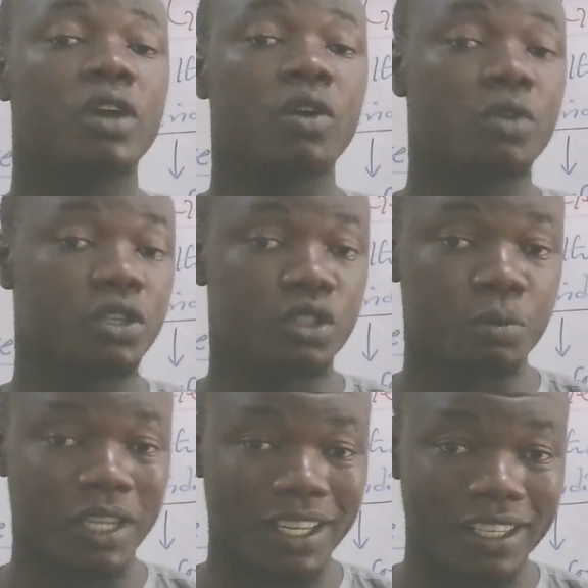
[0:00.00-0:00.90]
you are going to
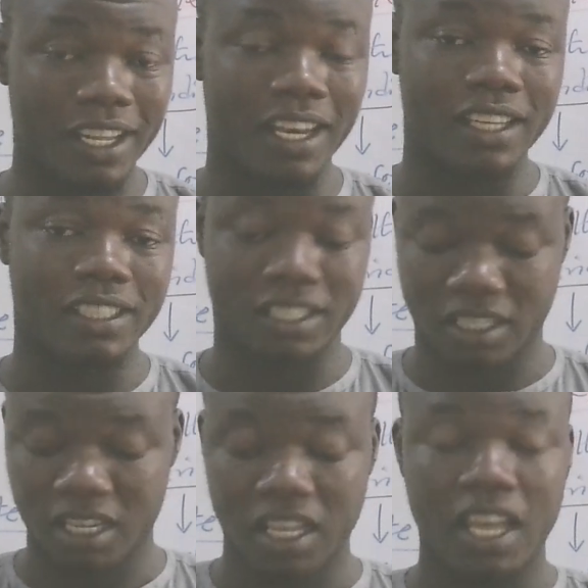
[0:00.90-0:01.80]
be
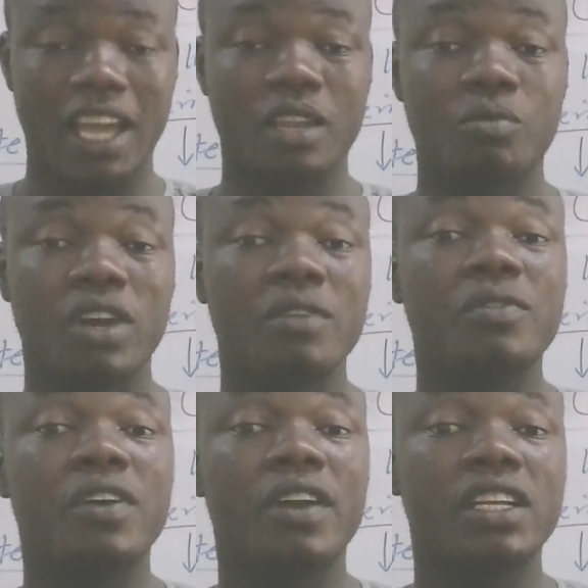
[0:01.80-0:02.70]
intelligent. And if your
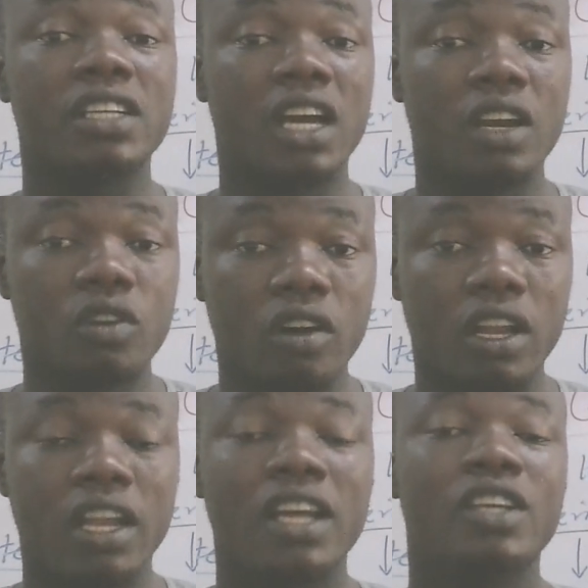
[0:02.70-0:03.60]
parents are
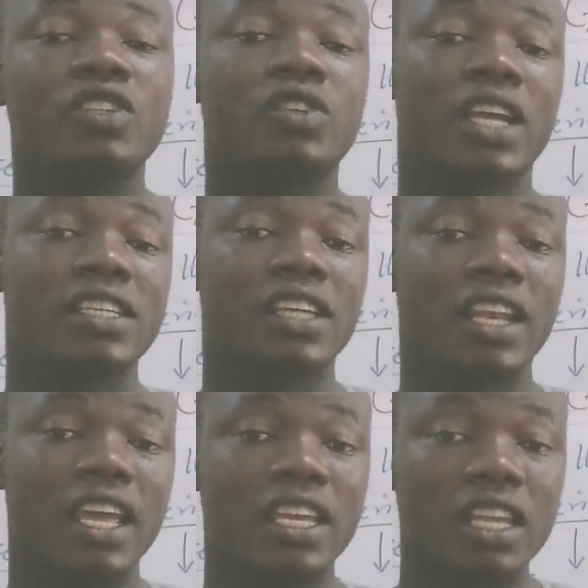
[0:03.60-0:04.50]
dull, so there is a
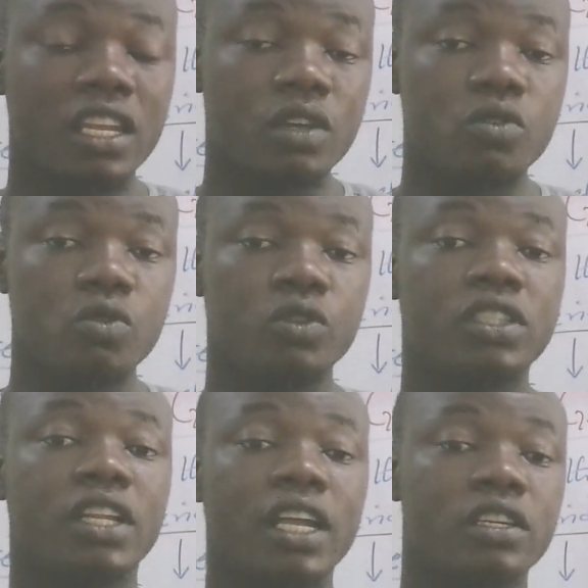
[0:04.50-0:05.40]
likelihood
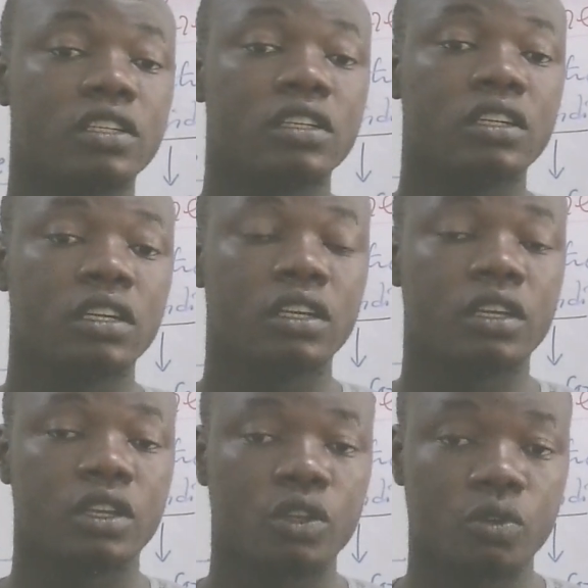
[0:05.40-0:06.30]
that
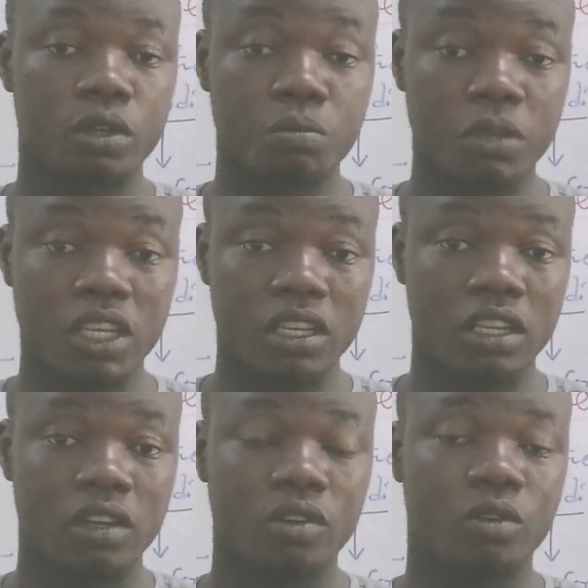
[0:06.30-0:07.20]
you will
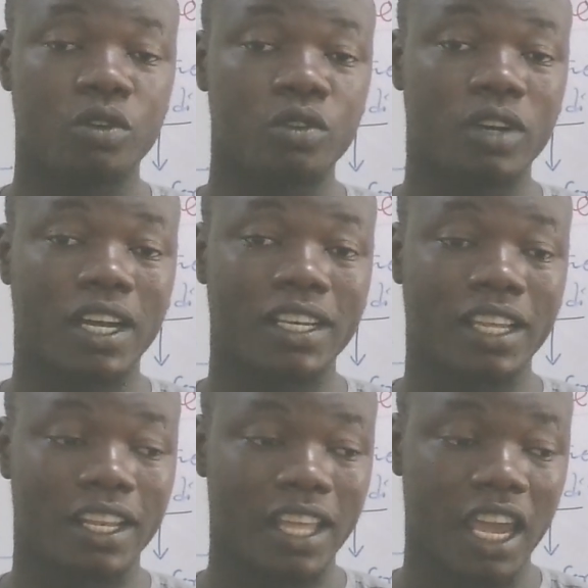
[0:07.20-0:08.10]
be, or you
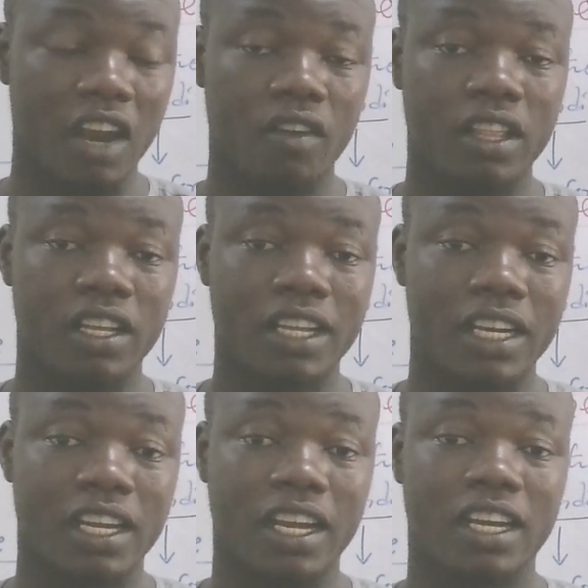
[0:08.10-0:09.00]
can inherit
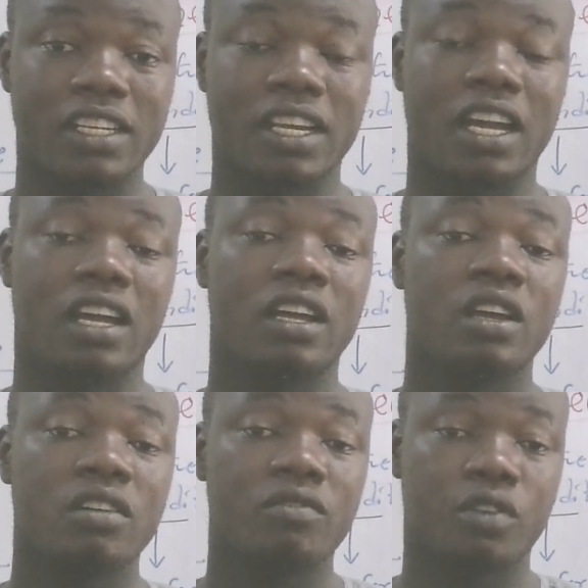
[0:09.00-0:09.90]
that character
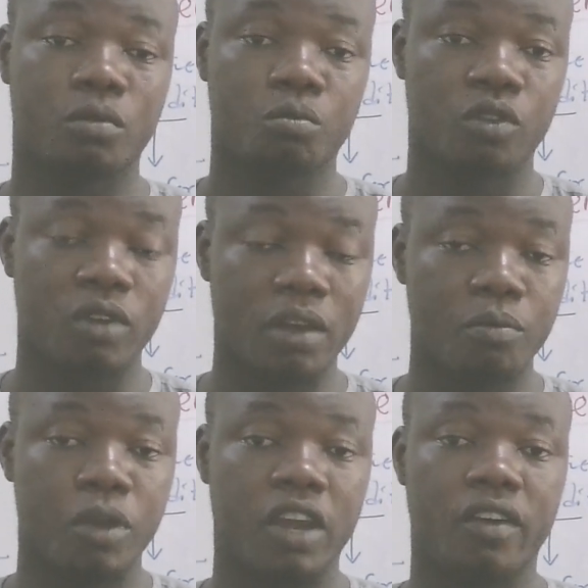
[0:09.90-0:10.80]
from
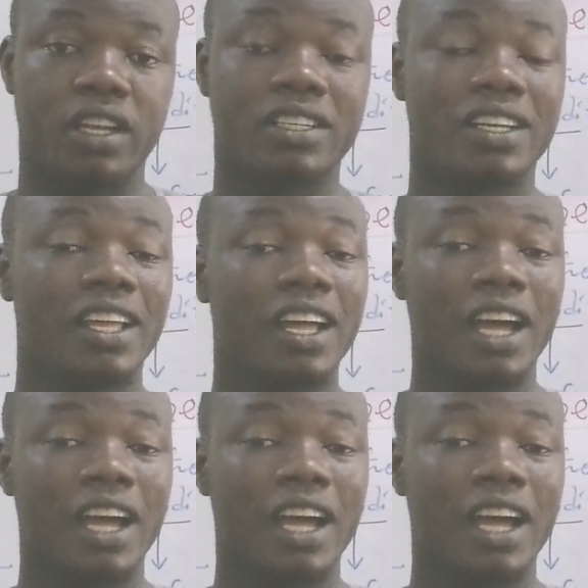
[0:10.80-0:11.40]
your parent.